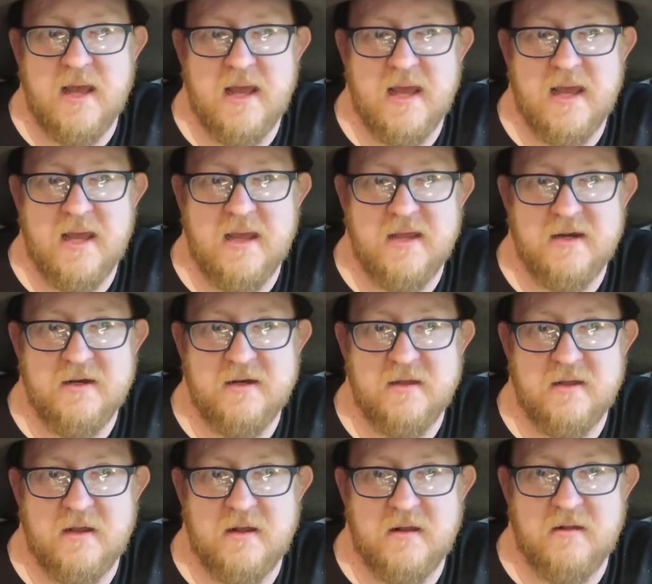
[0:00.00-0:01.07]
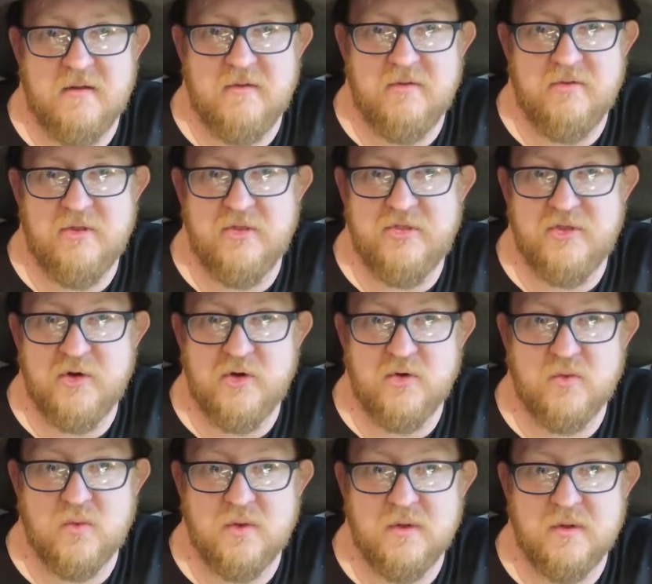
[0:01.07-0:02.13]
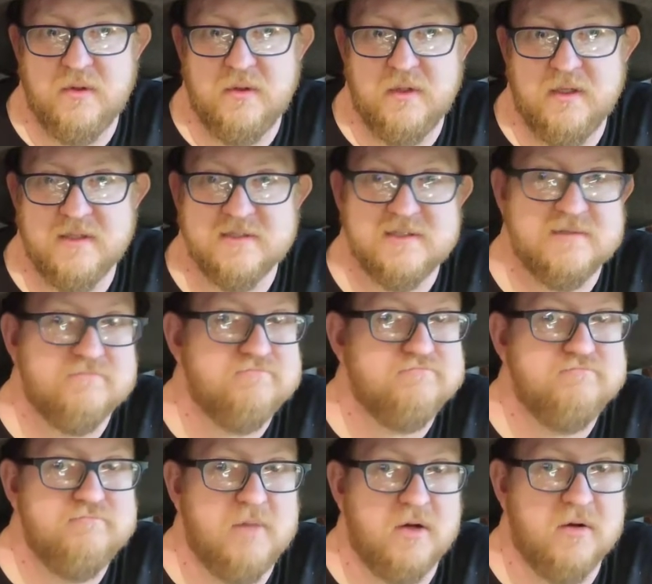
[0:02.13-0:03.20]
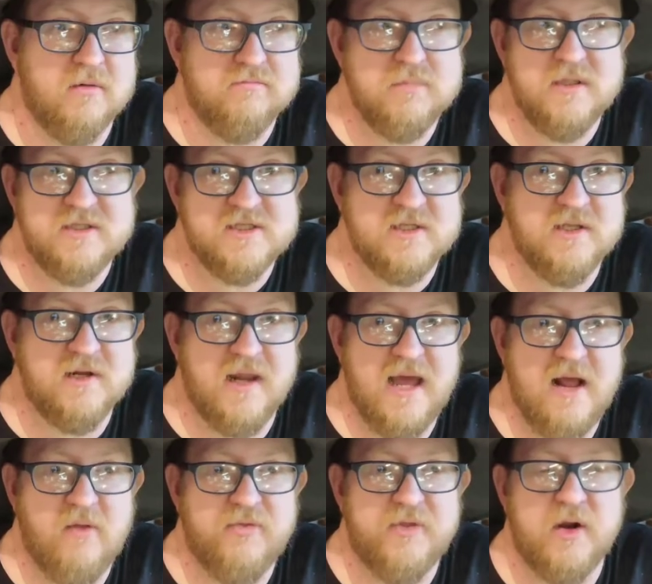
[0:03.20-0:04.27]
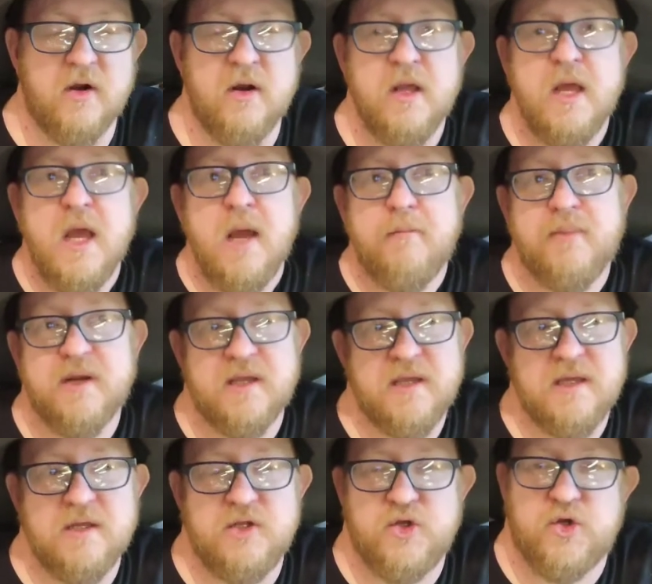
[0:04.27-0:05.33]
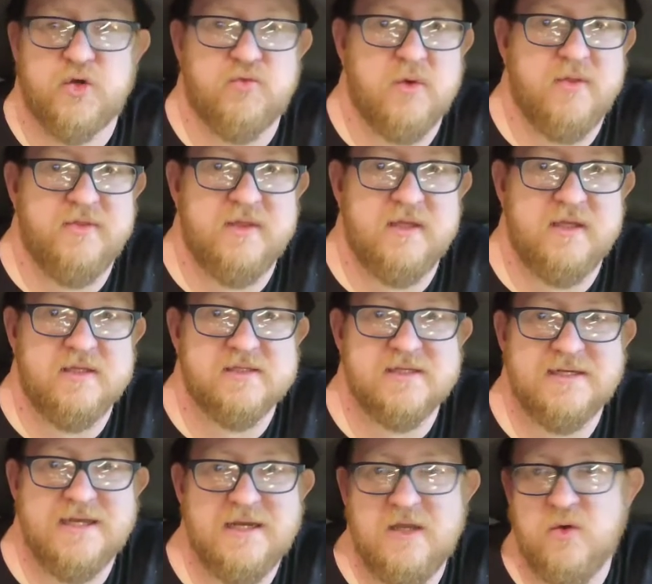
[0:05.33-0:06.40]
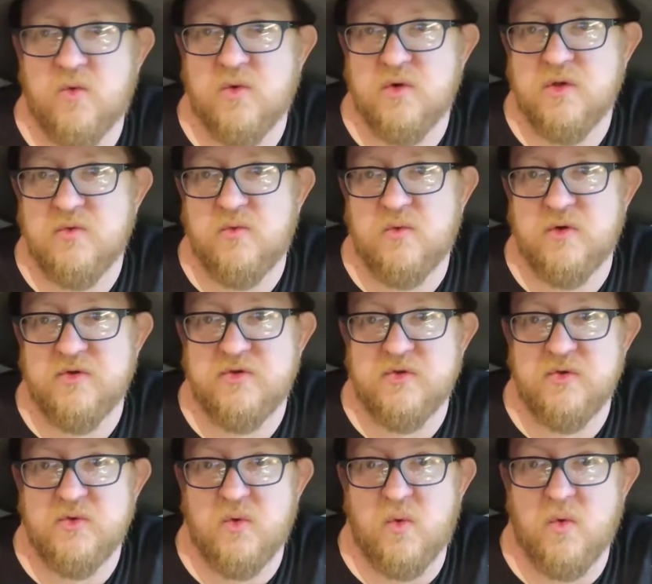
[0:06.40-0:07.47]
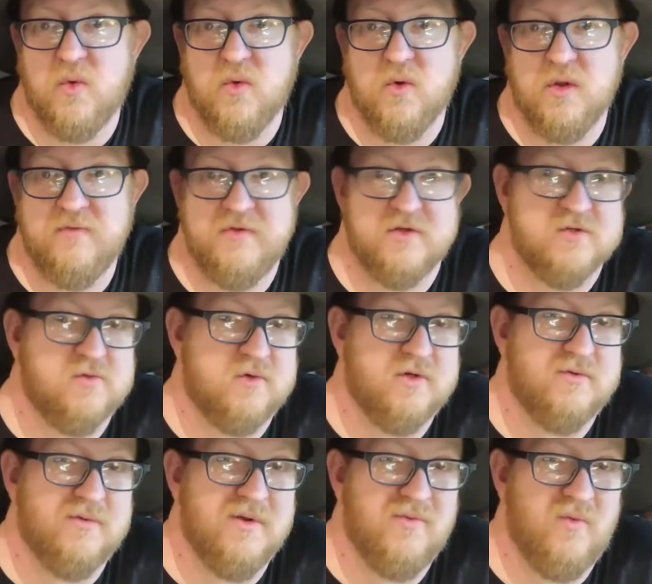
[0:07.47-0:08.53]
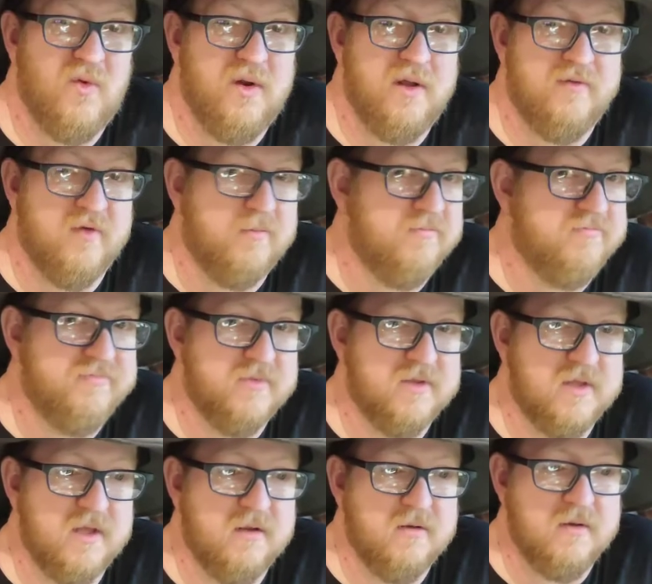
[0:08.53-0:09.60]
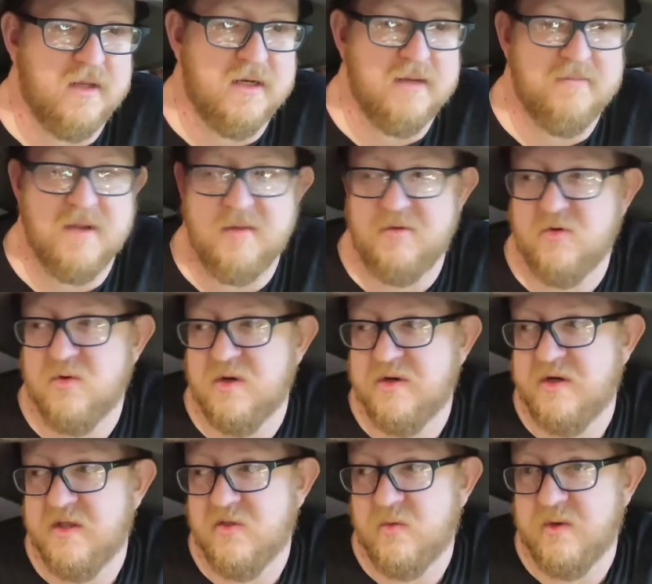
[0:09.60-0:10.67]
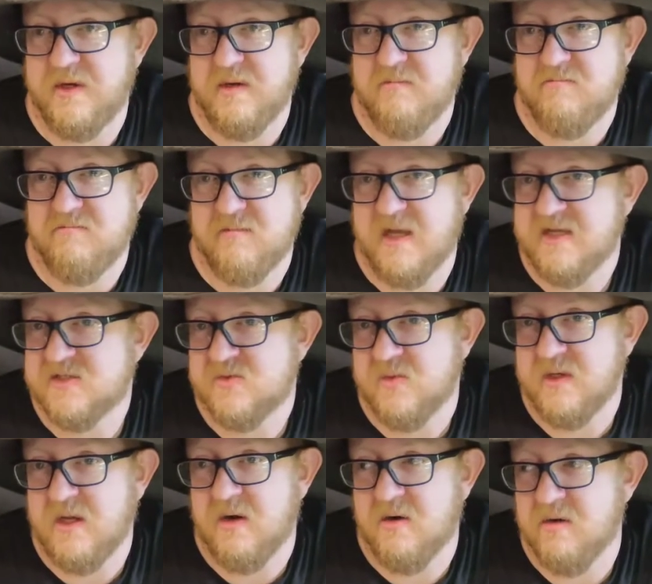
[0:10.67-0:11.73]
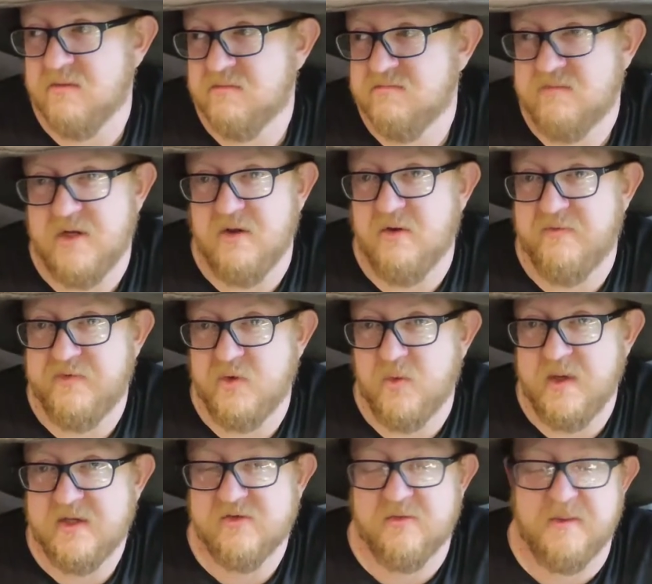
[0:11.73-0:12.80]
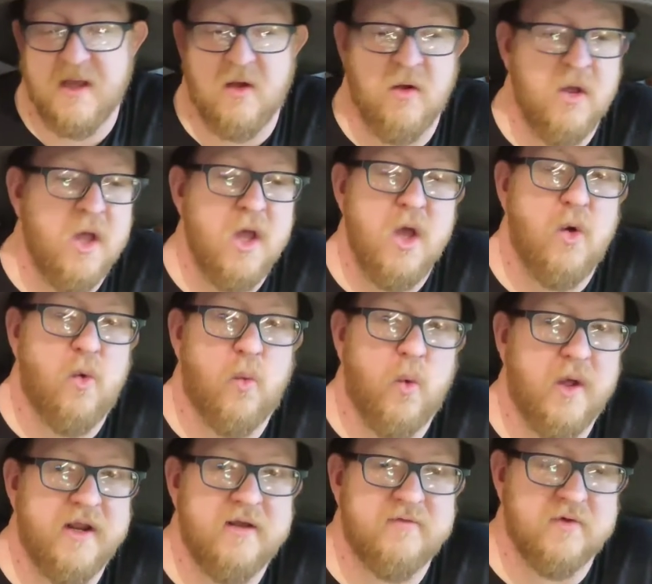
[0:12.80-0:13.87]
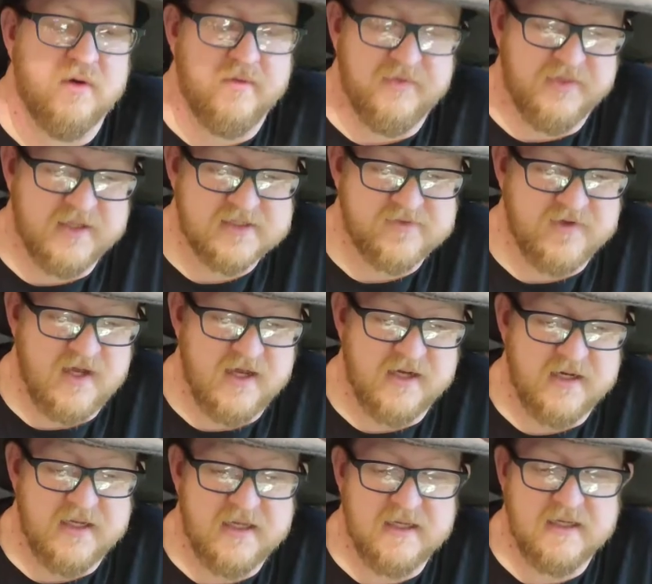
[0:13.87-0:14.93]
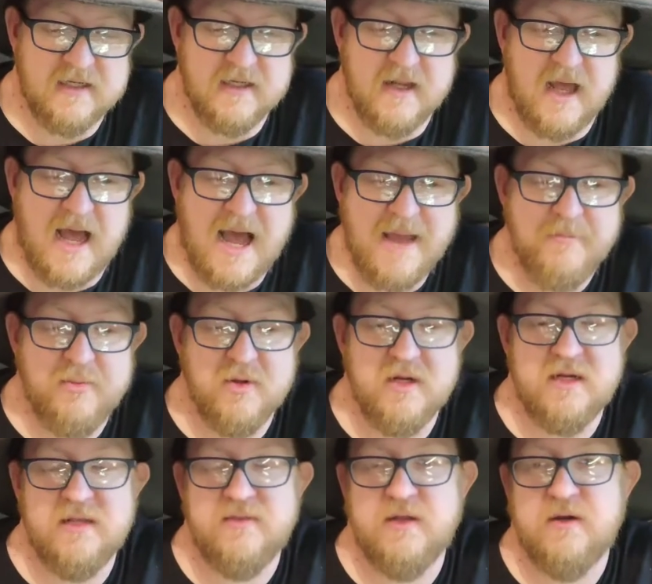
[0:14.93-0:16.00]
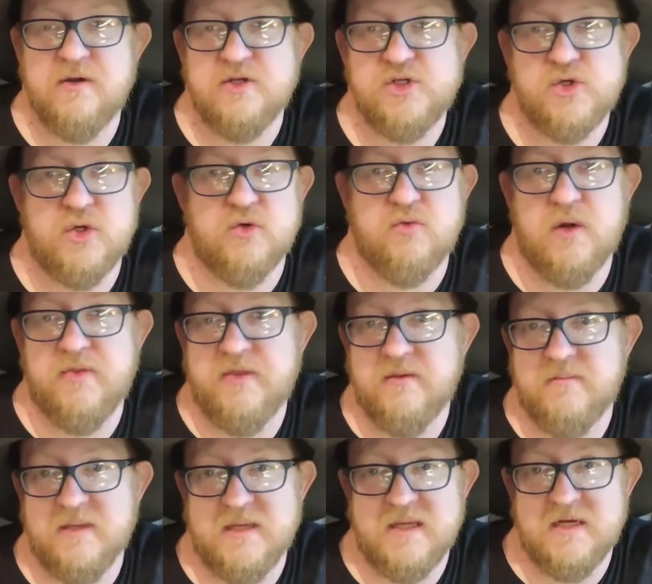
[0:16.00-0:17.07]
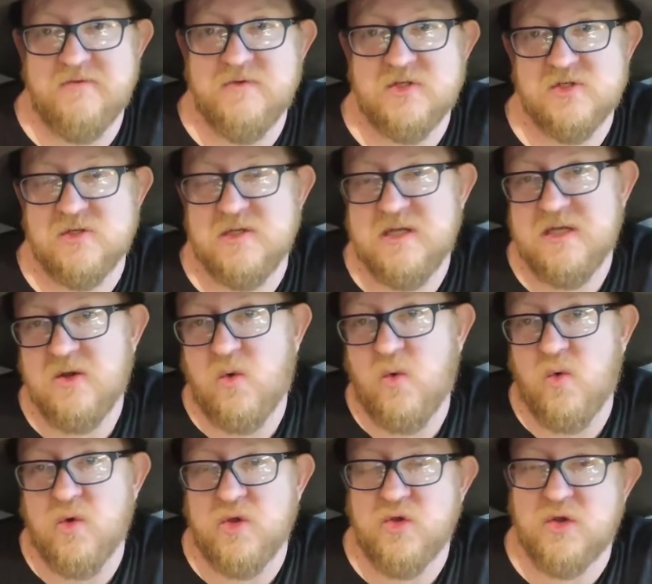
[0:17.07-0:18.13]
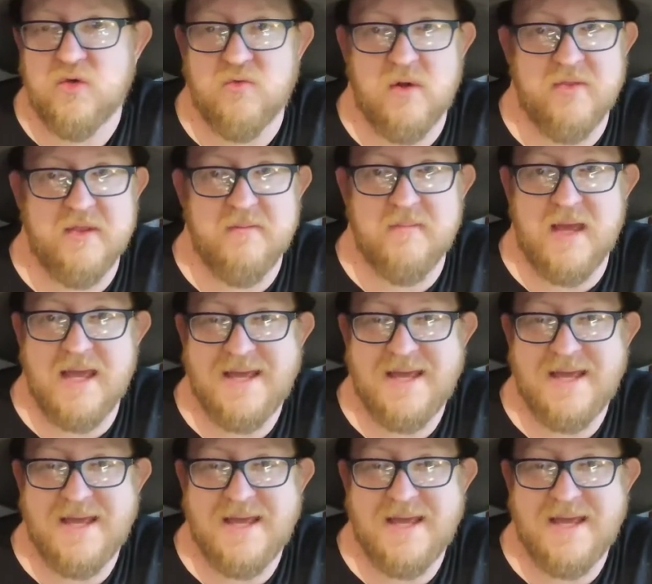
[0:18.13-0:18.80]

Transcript: And uh, the third one is, or it's a little out there. But again, you could run these in any order you wanted to, or if you just wanted to run one of them, you know, and then maybe run another one next week or, you know, a few weeks from now, whatever, that's fine. It, I put it in there as you could run them individually or you can run them